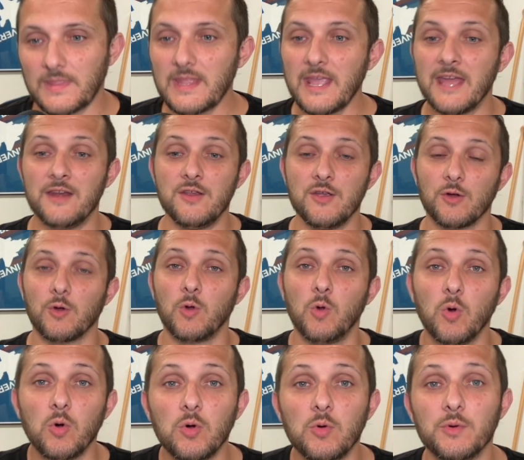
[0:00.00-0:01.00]
And your
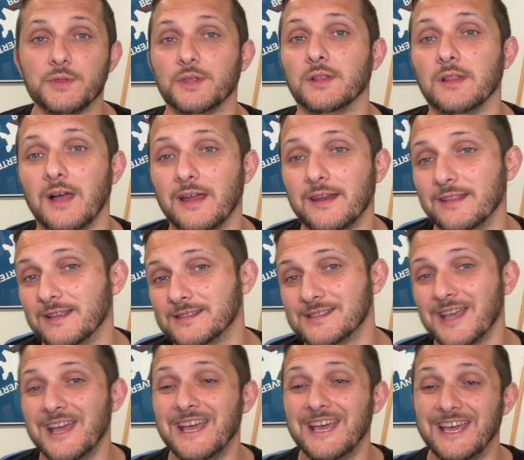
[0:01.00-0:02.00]
goal with a lot of
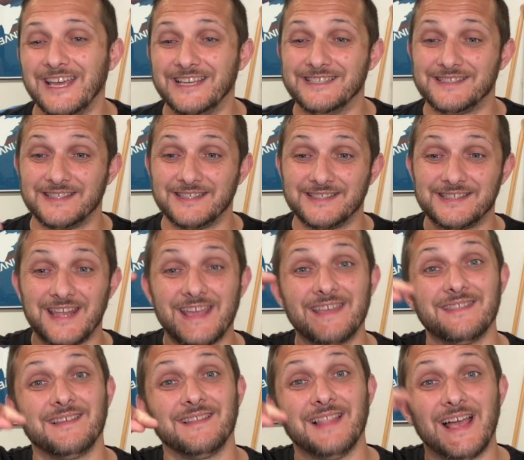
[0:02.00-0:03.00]
this is to stay
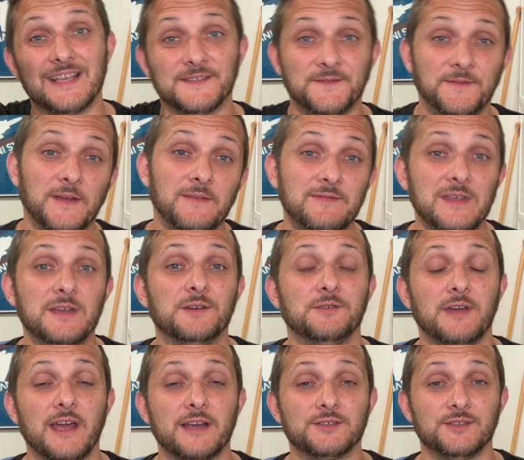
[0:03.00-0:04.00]
in the last 50
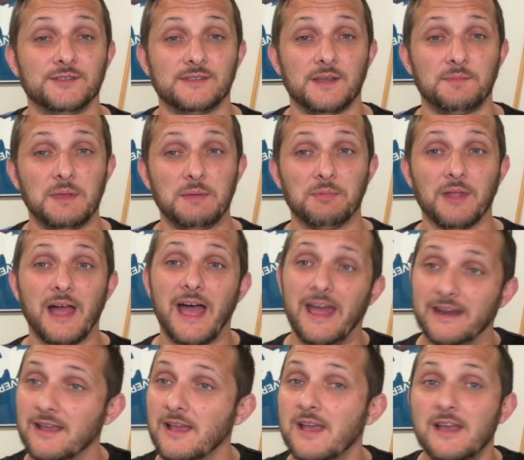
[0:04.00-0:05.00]
interactions that people
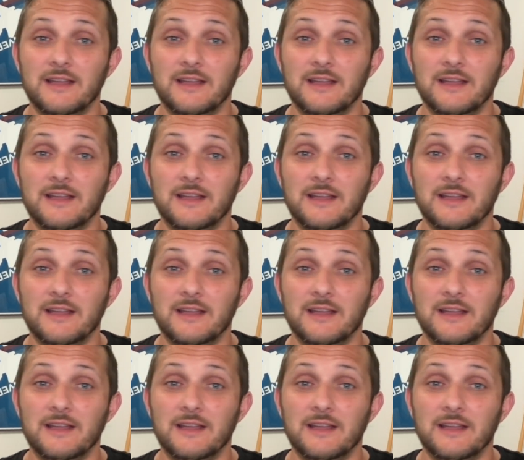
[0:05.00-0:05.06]
had.